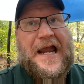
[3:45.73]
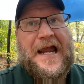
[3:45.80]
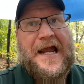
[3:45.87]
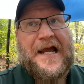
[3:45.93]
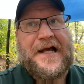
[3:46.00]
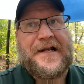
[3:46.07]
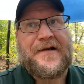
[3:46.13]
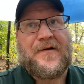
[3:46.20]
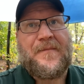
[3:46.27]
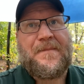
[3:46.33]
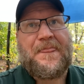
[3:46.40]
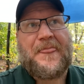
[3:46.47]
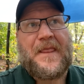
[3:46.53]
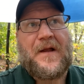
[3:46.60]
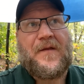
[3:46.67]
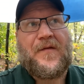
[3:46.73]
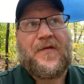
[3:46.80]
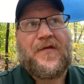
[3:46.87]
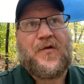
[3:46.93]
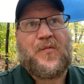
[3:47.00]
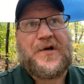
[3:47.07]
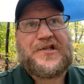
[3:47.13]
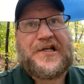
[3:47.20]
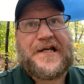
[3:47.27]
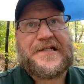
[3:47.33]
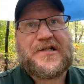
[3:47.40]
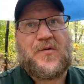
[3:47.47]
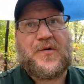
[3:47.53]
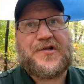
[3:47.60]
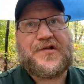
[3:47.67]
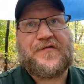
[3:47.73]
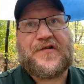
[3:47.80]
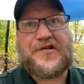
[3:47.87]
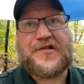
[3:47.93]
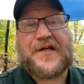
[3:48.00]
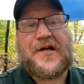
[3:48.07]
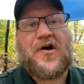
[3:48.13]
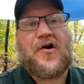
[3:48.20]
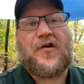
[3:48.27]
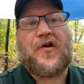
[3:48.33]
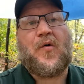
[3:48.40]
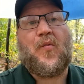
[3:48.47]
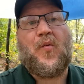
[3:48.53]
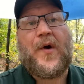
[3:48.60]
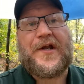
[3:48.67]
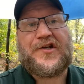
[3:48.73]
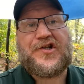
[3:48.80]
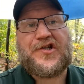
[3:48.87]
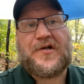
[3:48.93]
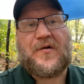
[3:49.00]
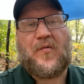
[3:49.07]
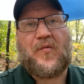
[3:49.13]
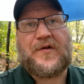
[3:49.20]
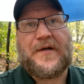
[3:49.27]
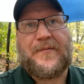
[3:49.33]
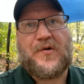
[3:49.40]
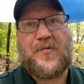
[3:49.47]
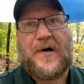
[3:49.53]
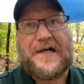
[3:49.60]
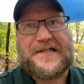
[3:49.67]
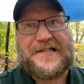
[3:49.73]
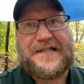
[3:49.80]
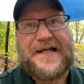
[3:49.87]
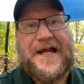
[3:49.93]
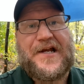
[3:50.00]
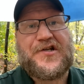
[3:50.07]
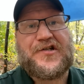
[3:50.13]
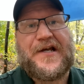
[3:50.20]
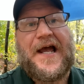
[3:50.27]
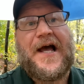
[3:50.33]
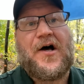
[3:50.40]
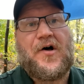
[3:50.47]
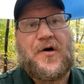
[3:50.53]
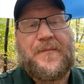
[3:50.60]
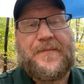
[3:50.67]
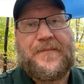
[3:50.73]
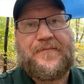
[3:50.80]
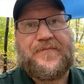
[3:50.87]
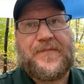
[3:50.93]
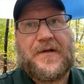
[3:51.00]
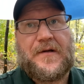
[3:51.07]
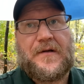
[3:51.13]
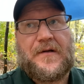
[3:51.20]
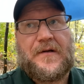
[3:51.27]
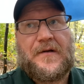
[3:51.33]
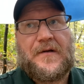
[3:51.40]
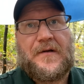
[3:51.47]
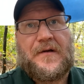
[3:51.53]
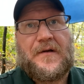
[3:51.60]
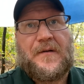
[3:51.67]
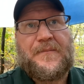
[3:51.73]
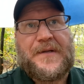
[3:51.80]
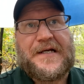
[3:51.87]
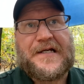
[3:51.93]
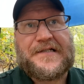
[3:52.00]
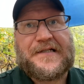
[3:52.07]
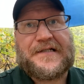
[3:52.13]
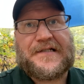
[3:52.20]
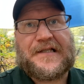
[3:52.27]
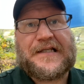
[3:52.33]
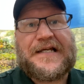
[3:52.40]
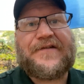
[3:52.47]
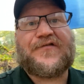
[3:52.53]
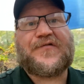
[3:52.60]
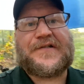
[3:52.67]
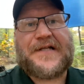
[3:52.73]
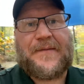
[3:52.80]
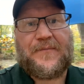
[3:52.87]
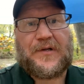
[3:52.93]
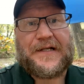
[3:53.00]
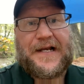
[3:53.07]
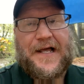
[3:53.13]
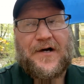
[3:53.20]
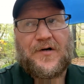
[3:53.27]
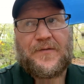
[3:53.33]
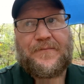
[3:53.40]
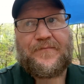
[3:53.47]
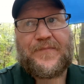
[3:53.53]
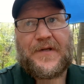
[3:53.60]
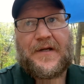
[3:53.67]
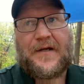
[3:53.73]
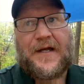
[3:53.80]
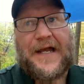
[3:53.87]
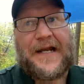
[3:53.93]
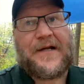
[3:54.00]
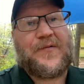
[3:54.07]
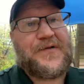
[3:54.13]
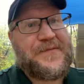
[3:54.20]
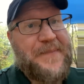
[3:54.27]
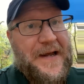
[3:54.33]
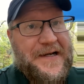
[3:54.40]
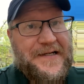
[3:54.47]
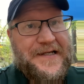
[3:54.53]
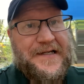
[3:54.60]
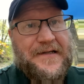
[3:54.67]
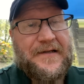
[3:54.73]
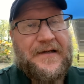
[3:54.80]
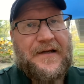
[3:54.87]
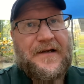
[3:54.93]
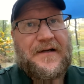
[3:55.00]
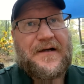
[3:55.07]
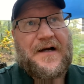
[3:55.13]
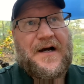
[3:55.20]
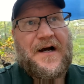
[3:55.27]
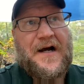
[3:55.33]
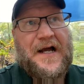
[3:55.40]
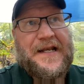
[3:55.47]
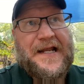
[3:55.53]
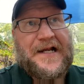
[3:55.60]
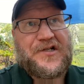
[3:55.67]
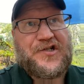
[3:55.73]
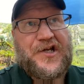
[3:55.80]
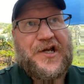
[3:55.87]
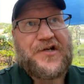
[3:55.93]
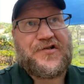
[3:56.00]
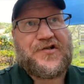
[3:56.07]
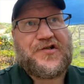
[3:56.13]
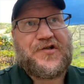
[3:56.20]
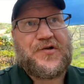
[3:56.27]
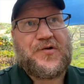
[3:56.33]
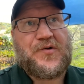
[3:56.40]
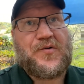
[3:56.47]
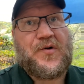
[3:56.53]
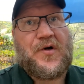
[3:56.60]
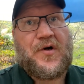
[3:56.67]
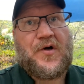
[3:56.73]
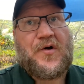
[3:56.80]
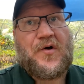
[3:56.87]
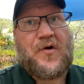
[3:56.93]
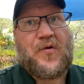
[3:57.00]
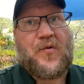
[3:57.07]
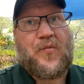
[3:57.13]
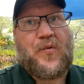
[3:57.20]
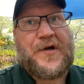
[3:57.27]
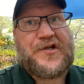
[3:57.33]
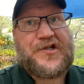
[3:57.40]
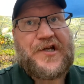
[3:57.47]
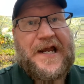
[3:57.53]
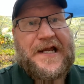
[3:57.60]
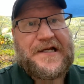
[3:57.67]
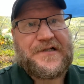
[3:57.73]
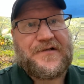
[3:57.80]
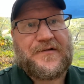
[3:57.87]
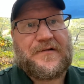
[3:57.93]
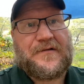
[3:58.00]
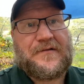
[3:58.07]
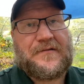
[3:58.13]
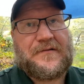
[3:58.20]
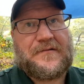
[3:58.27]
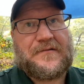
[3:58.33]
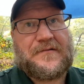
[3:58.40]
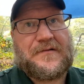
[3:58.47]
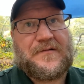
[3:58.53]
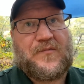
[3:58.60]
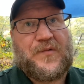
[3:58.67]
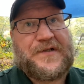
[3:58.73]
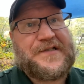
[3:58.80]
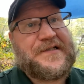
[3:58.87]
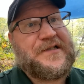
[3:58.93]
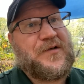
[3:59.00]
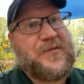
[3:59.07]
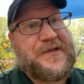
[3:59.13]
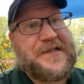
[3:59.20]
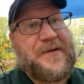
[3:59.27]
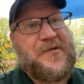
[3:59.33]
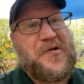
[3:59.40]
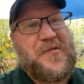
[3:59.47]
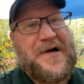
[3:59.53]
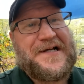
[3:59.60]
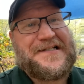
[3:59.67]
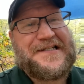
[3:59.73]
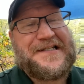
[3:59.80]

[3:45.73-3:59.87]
And the witch hazel was originally called the wych, W Y C H, elm, because its leaves resemble an elm and it was bendy. Uh, and that changed to wych hazel, was still with W Y